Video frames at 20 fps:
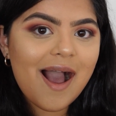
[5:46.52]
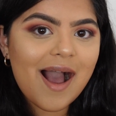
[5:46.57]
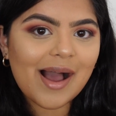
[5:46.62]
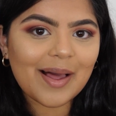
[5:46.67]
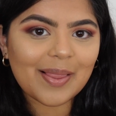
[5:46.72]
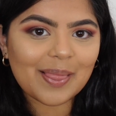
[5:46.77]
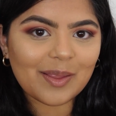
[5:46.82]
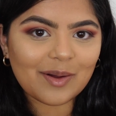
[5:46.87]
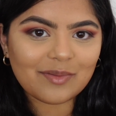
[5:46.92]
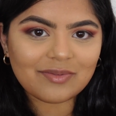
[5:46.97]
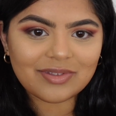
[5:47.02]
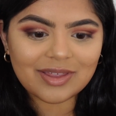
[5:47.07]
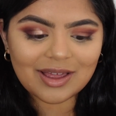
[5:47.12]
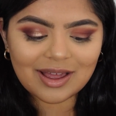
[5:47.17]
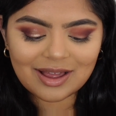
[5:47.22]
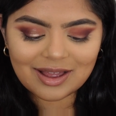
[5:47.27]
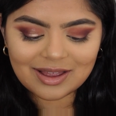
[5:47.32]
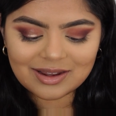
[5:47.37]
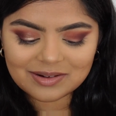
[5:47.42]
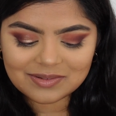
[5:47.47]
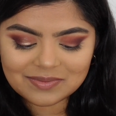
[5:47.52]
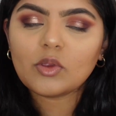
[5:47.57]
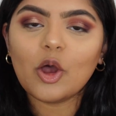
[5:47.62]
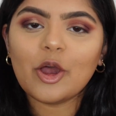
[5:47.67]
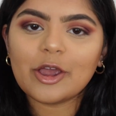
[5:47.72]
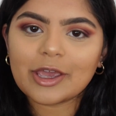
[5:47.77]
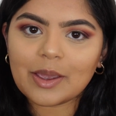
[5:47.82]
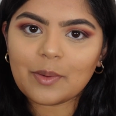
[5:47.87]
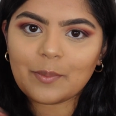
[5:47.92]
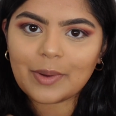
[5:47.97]
I love that.
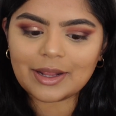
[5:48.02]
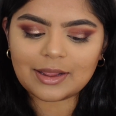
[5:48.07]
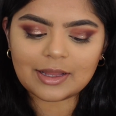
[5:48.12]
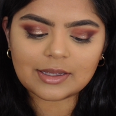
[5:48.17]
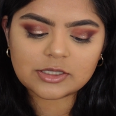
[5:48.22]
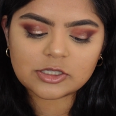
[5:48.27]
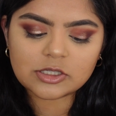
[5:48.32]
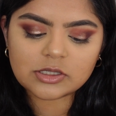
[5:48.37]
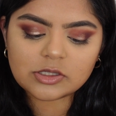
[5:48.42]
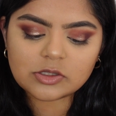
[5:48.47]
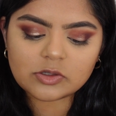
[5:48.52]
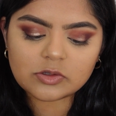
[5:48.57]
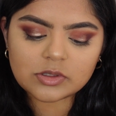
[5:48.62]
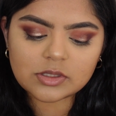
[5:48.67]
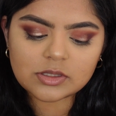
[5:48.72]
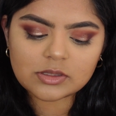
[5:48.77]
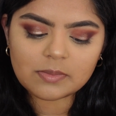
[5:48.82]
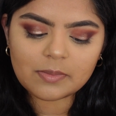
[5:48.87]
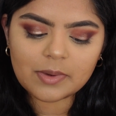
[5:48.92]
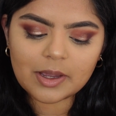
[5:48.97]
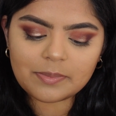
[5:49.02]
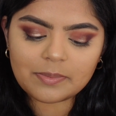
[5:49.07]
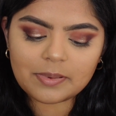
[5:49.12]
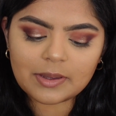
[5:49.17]
Okay, wait, let's just use my